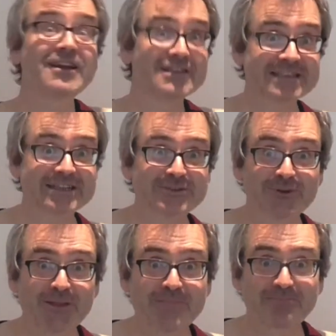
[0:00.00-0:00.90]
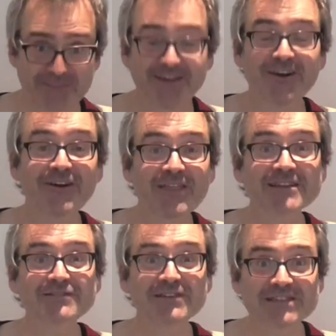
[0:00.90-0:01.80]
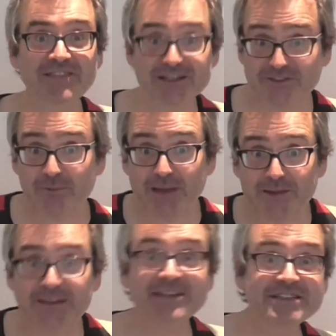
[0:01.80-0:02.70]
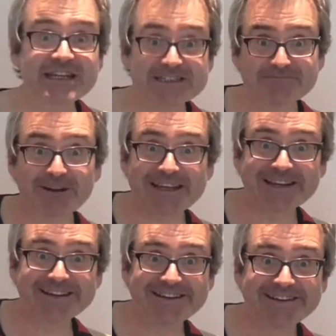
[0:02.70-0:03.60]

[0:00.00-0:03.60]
So that's alright then. Alright, thanks for listening. Thanks for having me over. Cheers. Bye.